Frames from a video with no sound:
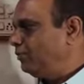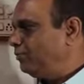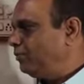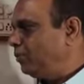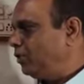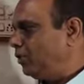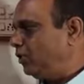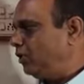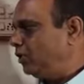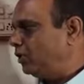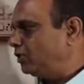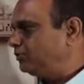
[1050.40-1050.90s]

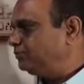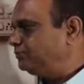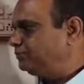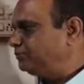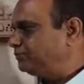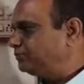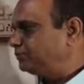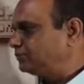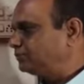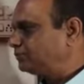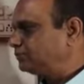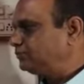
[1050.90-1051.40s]
for
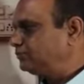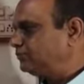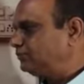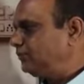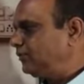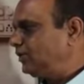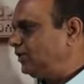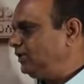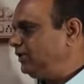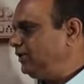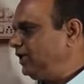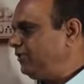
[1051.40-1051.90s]

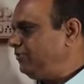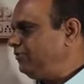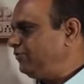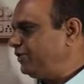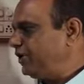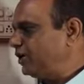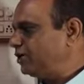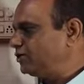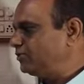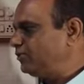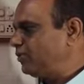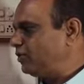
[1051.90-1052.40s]
f
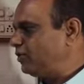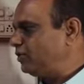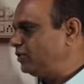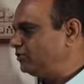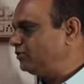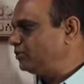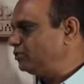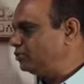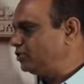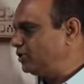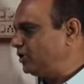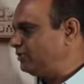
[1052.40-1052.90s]
corresponding
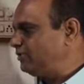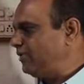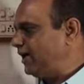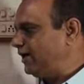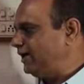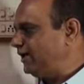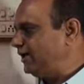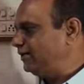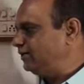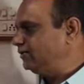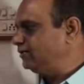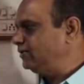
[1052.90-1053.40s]
to sigma
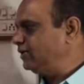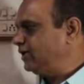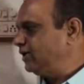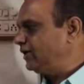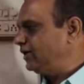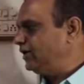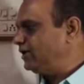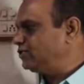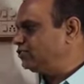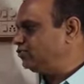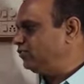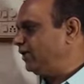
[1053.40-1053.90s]
n
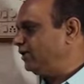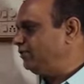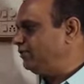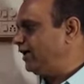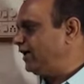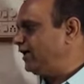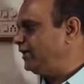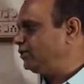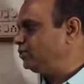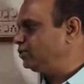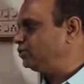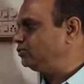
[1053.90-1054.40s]
is 1
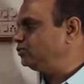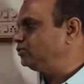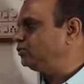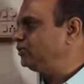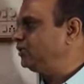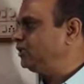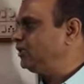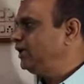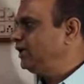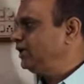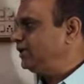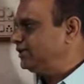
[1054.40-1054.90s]
by 2.
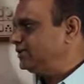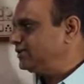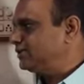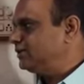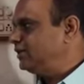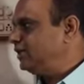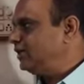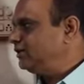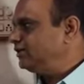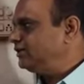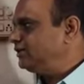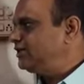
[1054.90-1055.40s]
Yes.
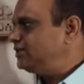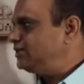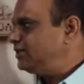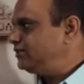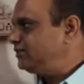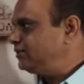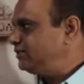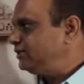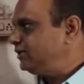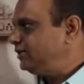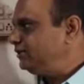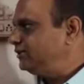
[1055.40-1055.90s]
This
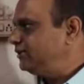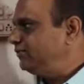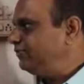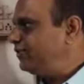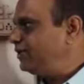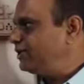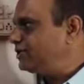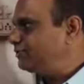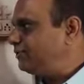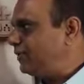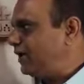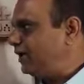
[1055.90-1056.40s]
is in the
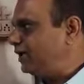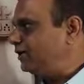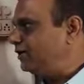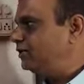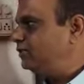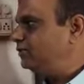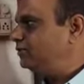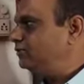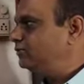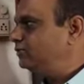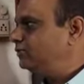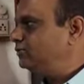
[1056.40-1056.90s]
first part
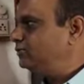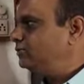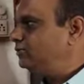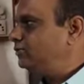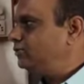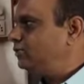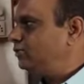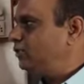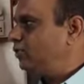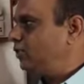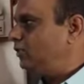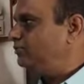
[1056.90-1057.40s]

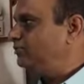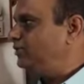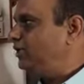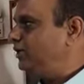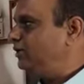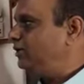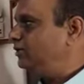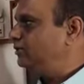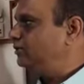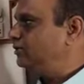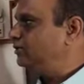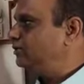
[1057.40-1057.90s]
of
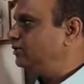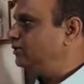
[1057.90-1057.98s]
the